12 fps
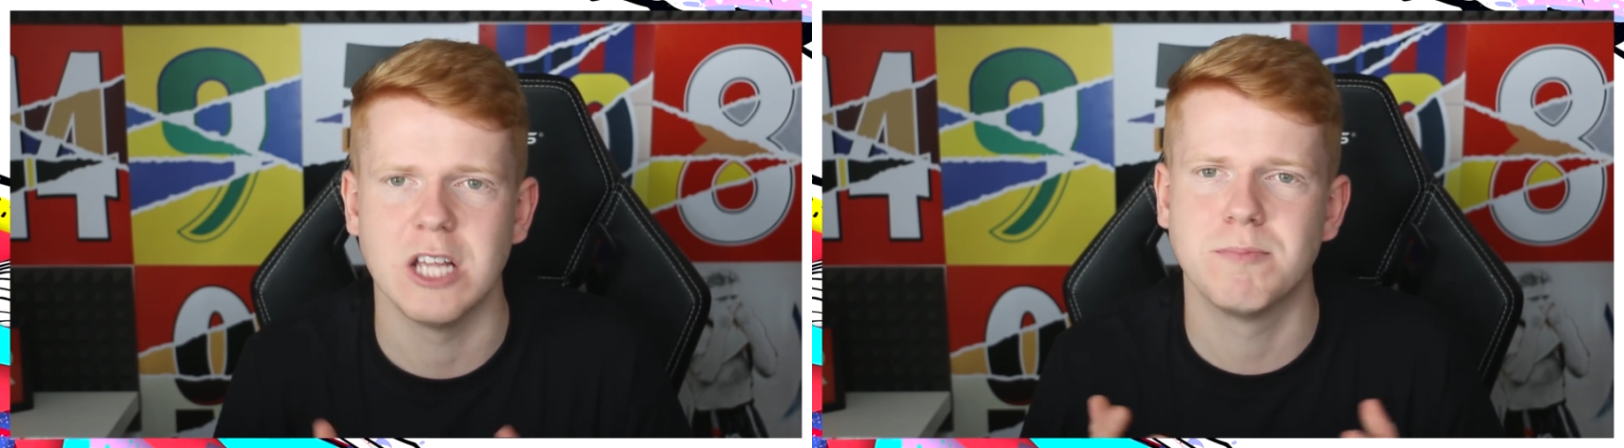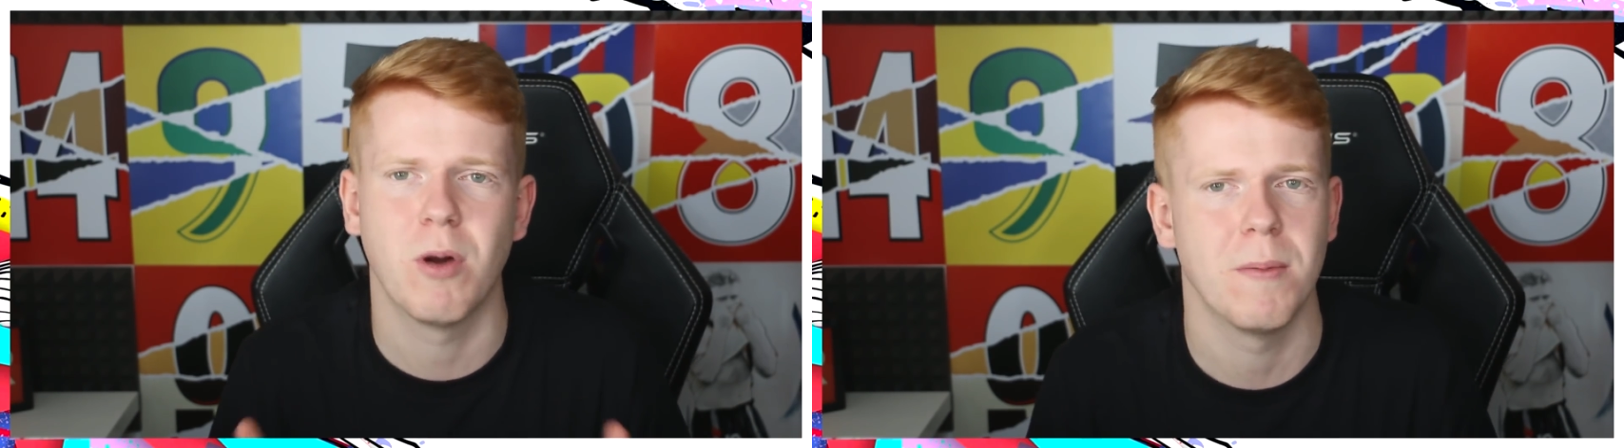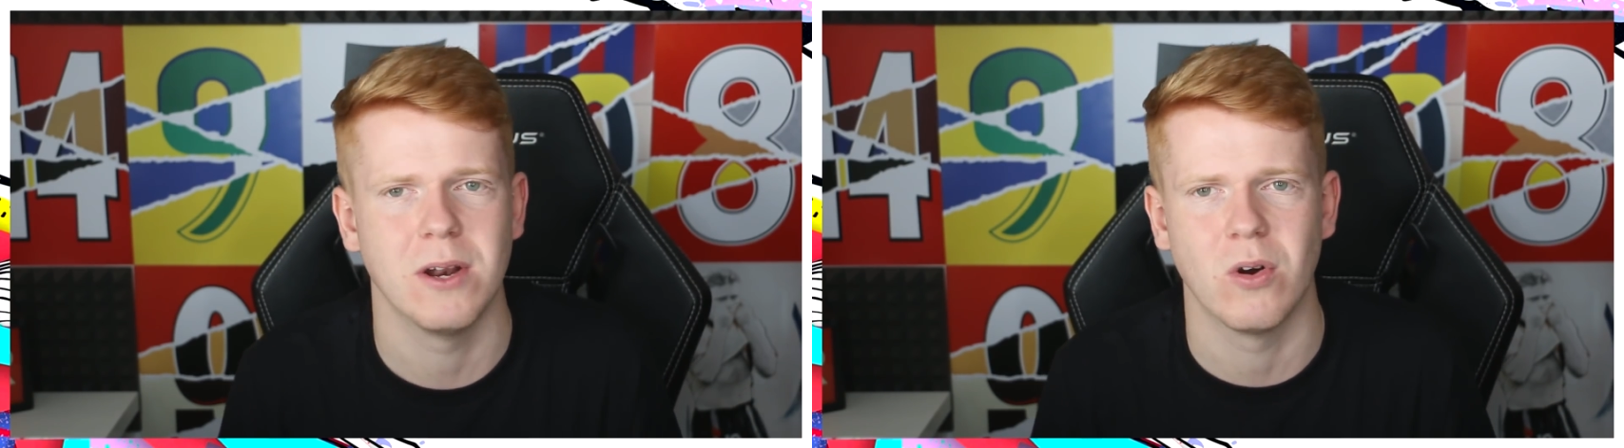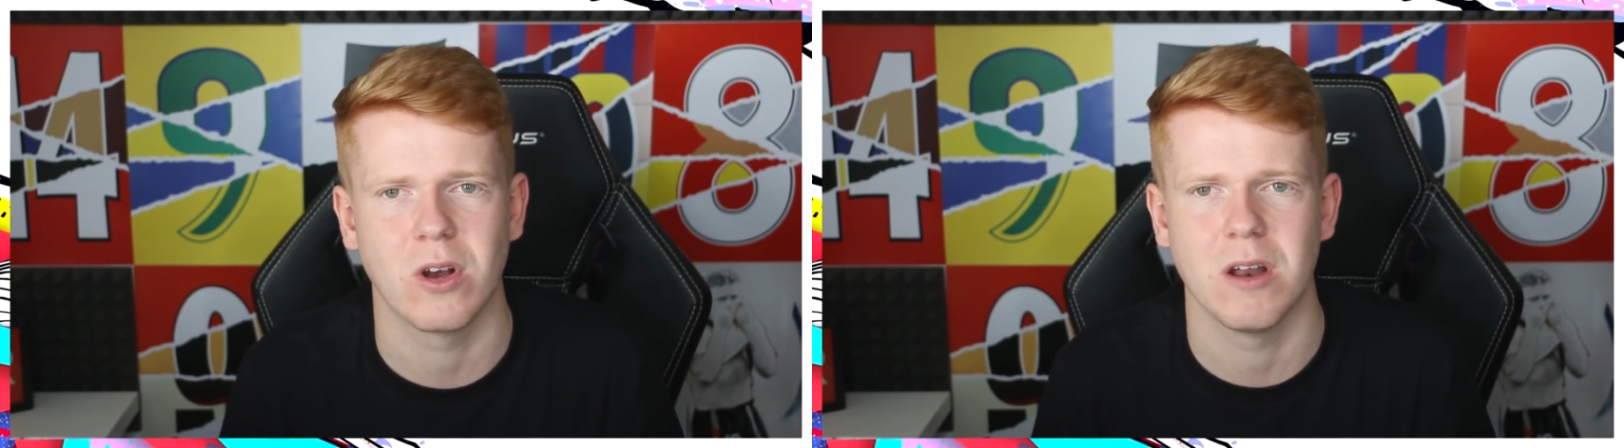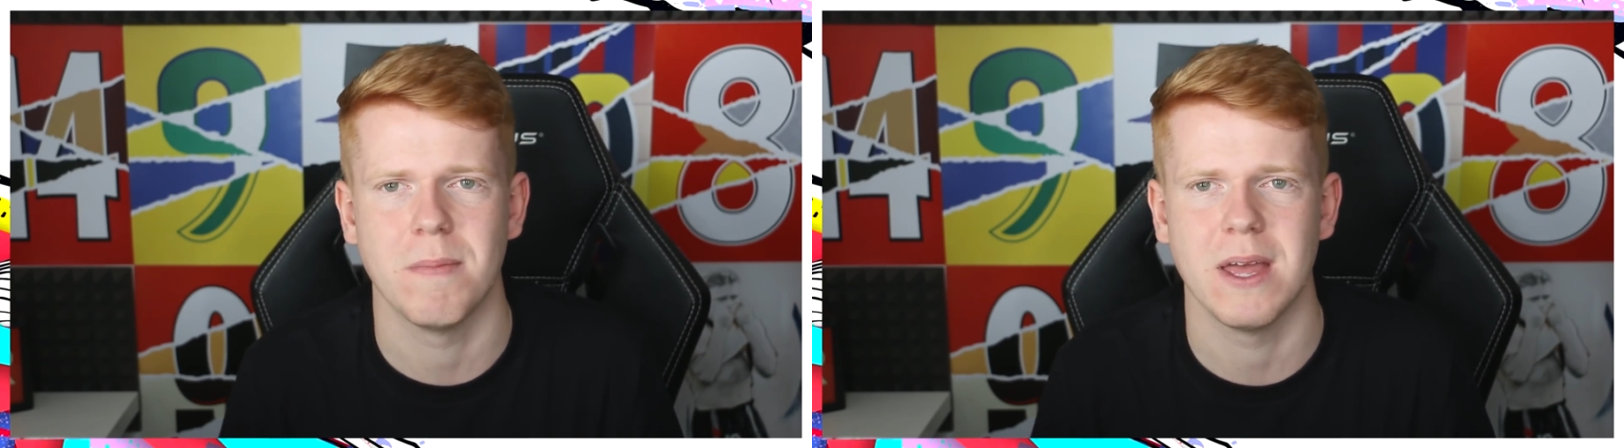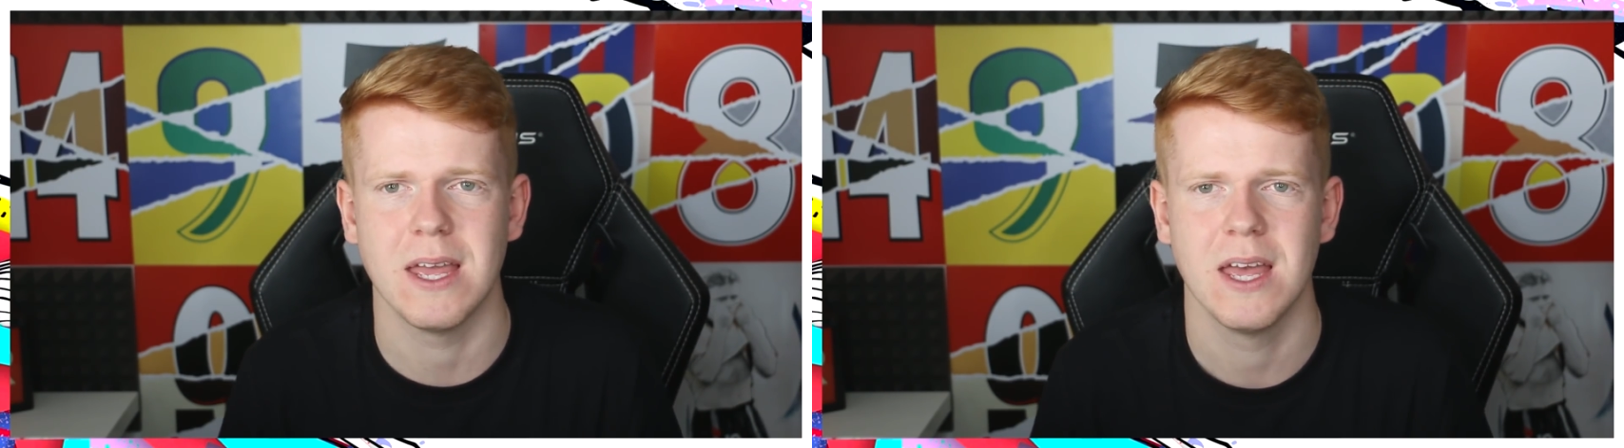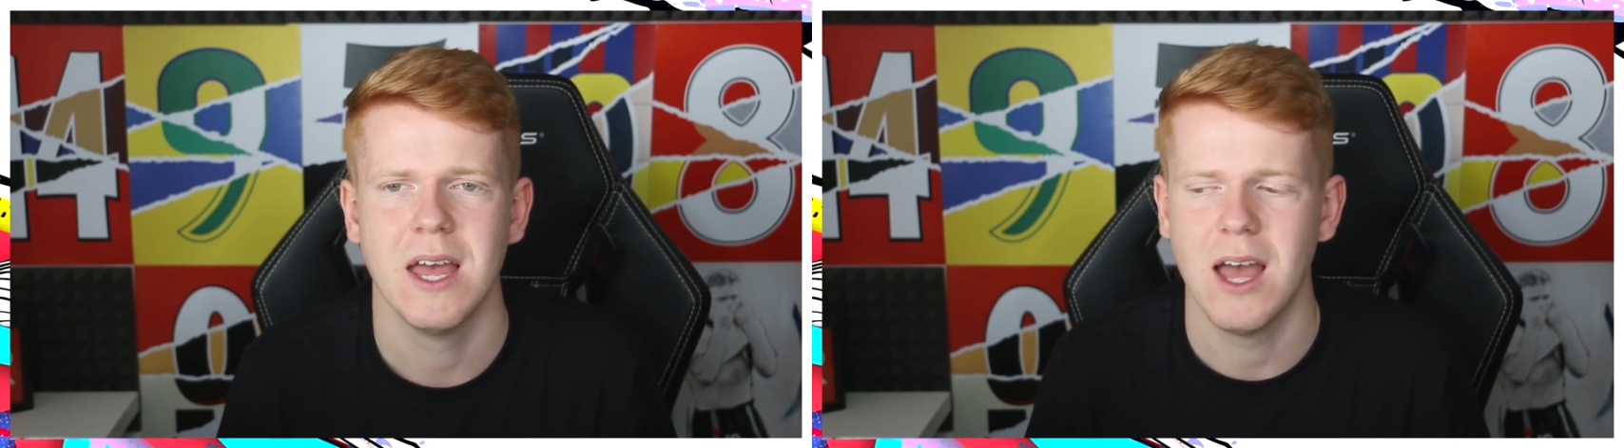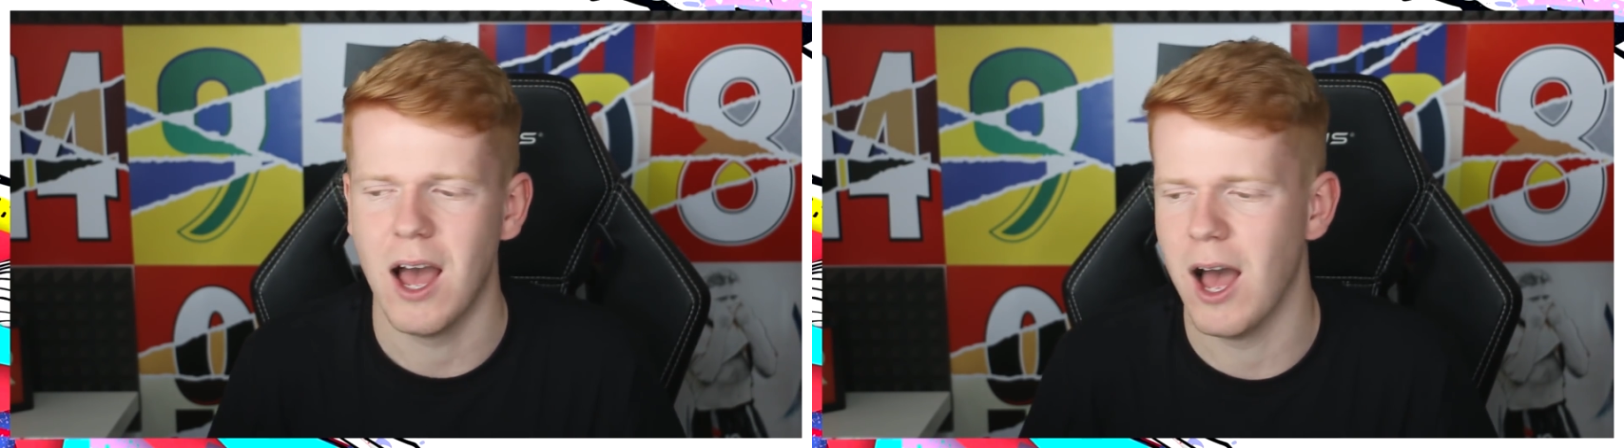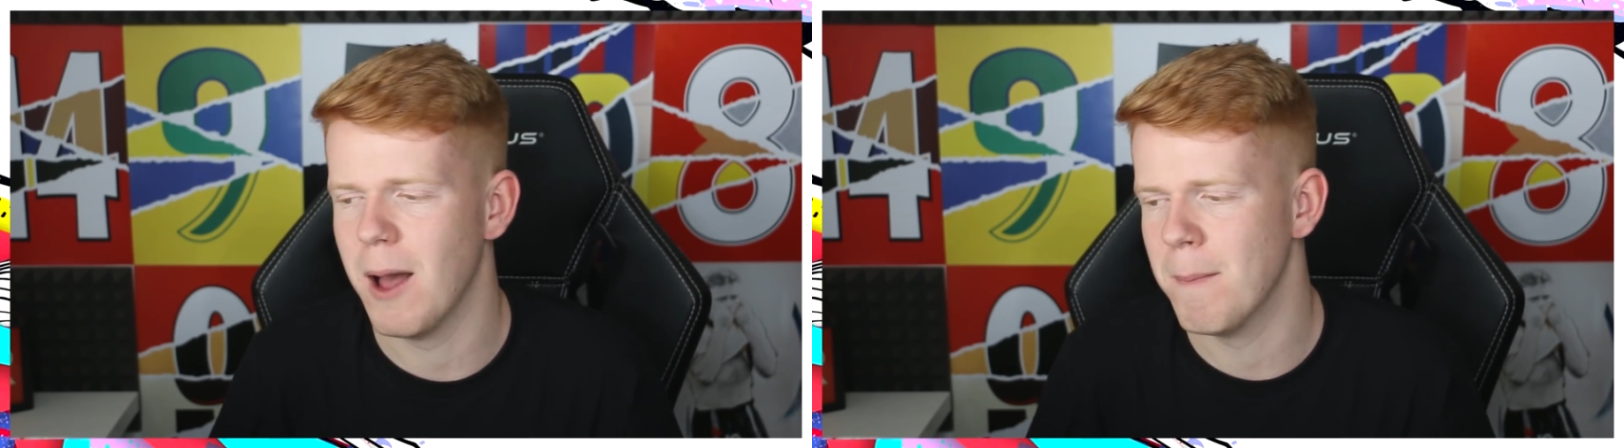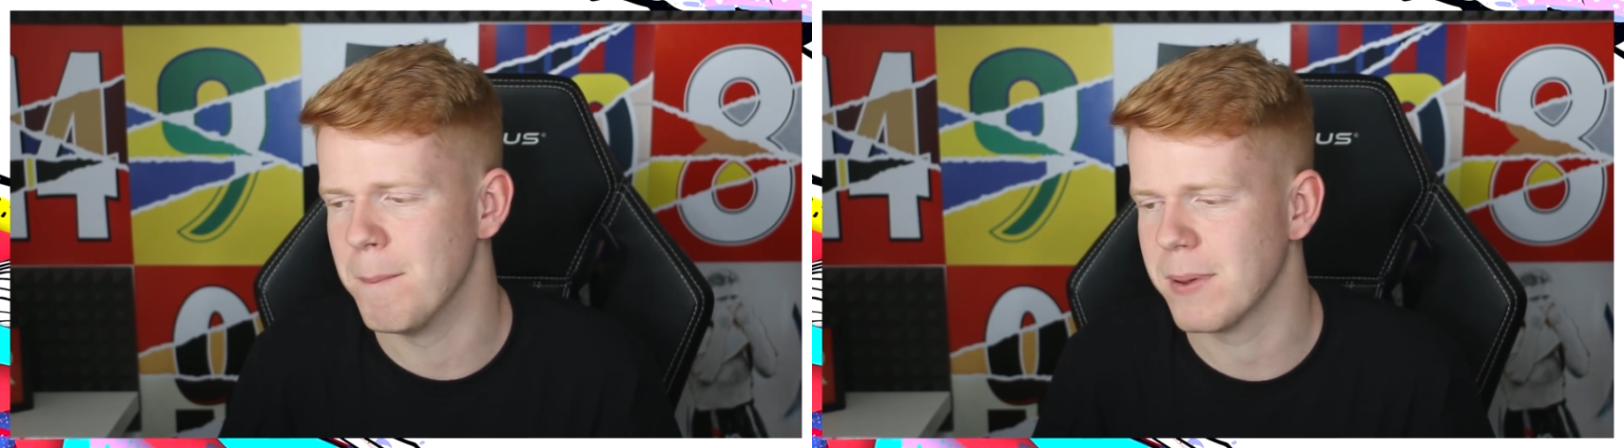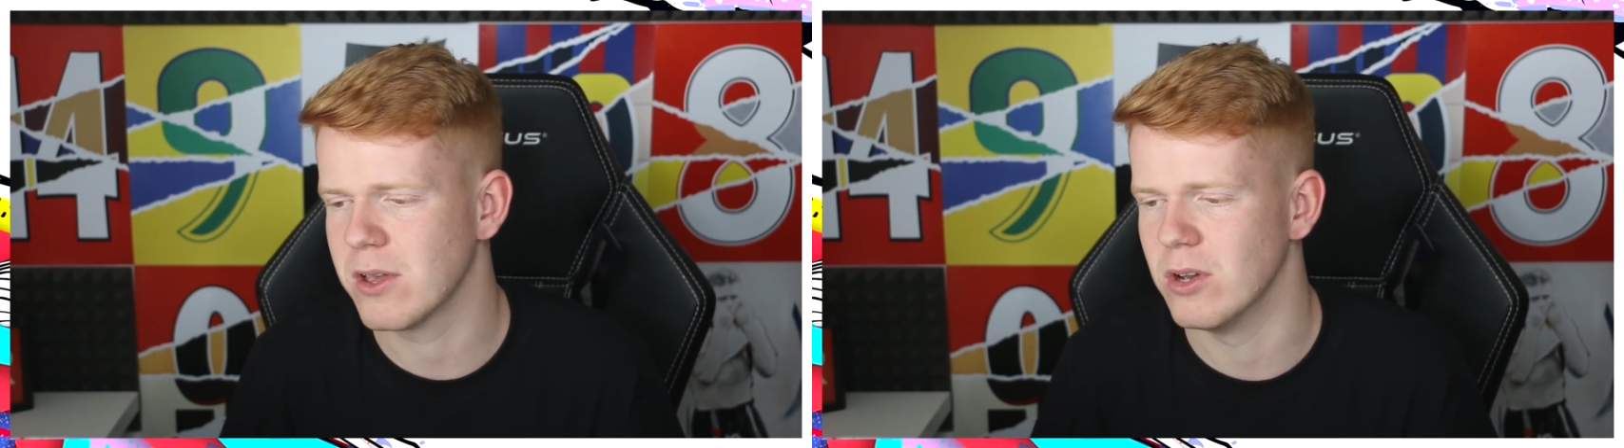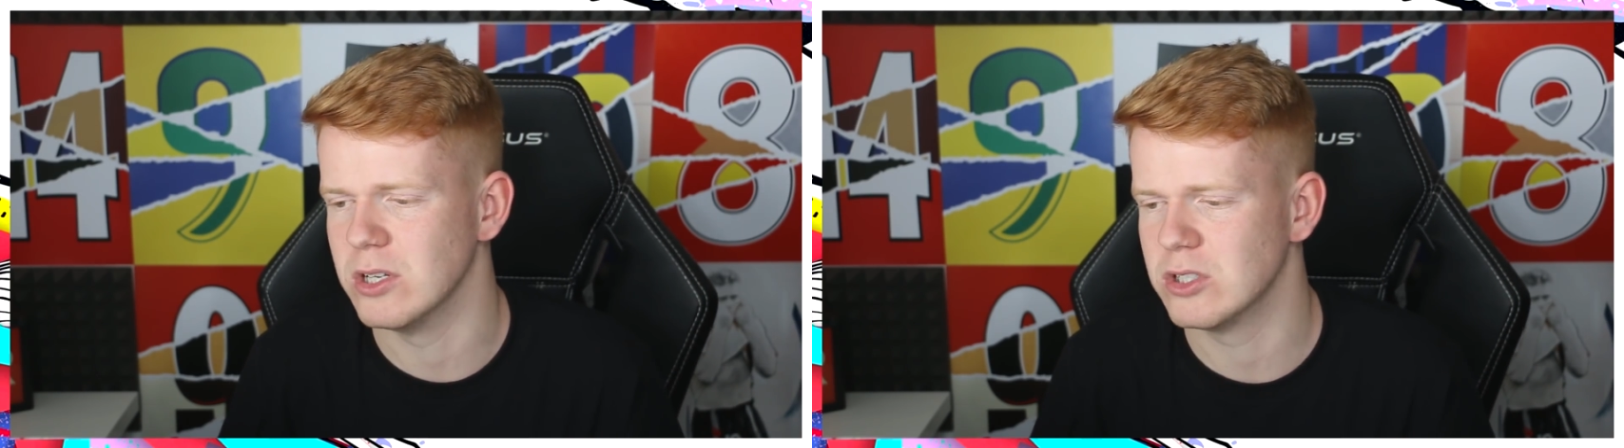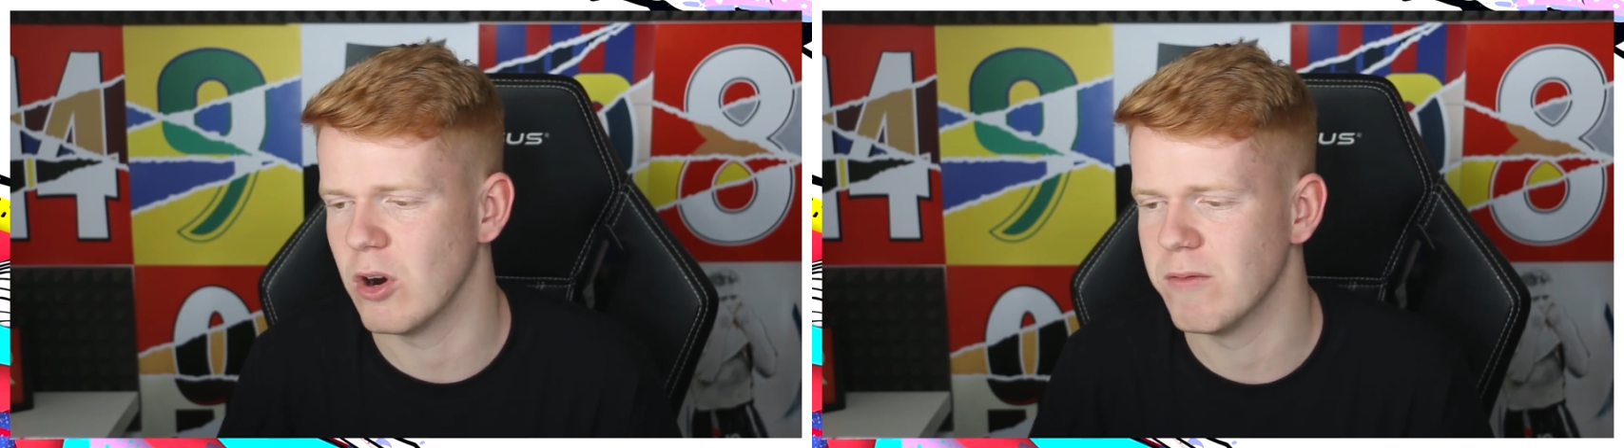it's probably not going to be, because